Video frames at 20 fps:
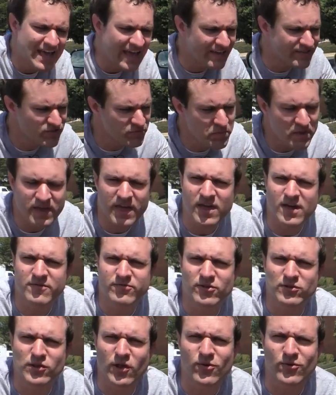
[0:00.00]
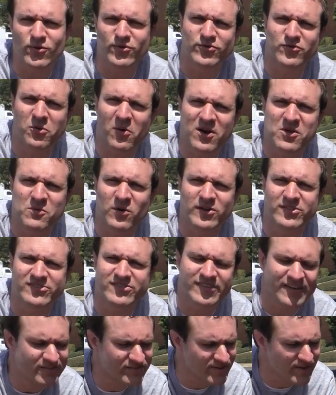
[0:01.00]
And speaking of the local
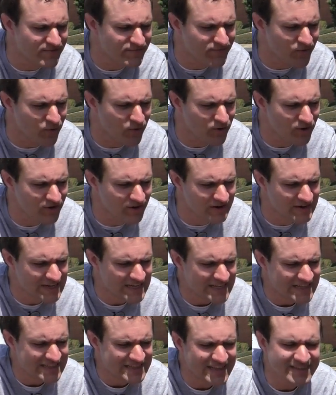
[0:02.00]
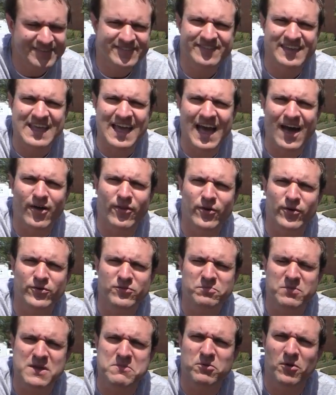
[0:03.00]
2164, let's see how
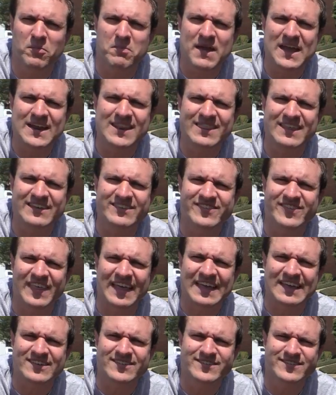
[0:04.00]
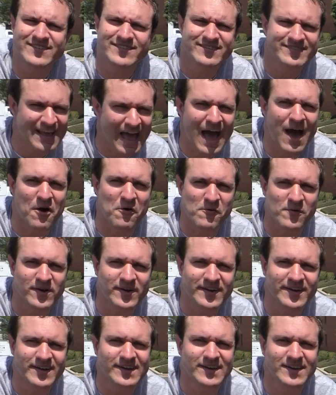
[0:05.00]
those people made this thing
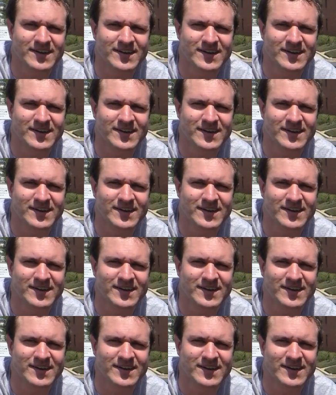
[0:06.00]
sound.